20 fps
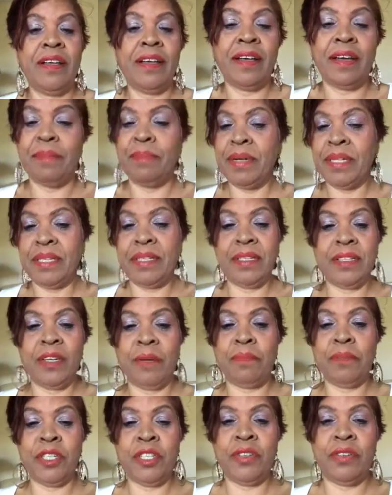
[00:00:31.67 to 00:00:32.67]
like a
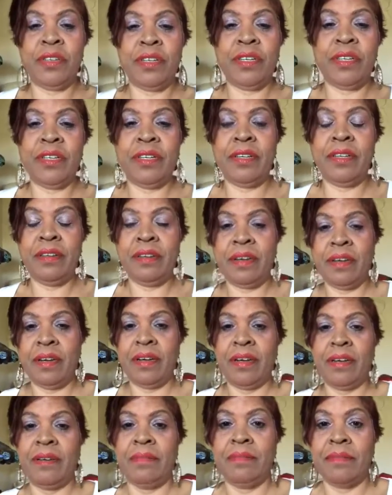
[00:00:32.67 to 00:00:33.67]
business opportunity
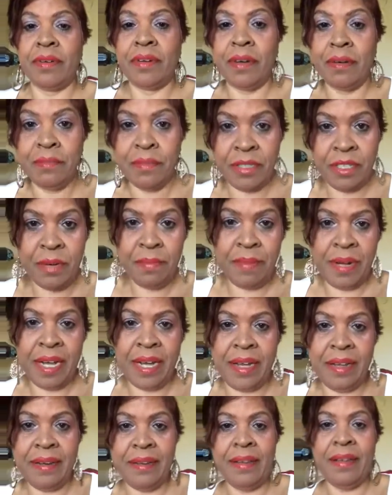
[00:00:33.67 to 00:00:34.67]
comes your
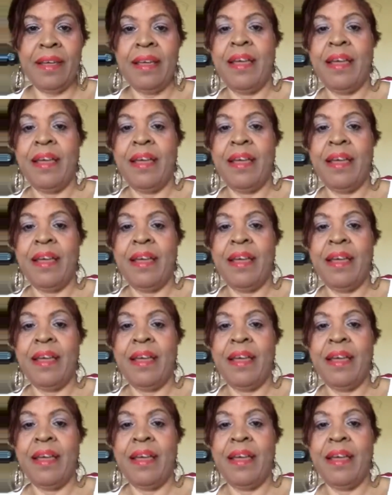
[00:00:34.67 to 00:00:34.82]
path.